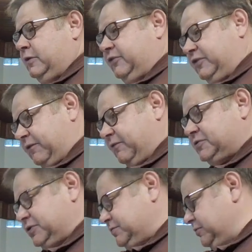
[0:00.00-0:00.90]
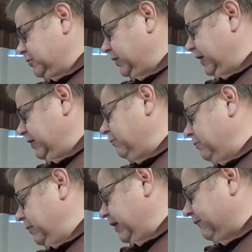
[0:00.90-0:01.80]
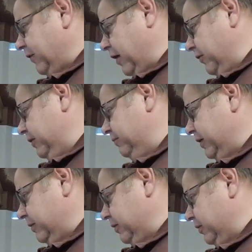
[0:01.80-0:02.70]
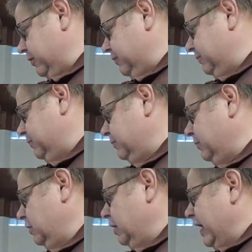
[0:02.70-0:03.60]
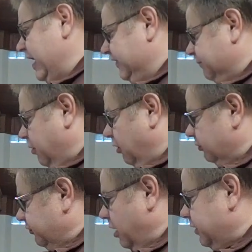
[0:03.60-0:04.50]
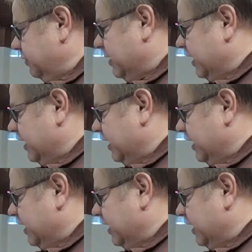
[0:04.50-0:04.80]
There's differences between being a father and being a mother. And is Paul talking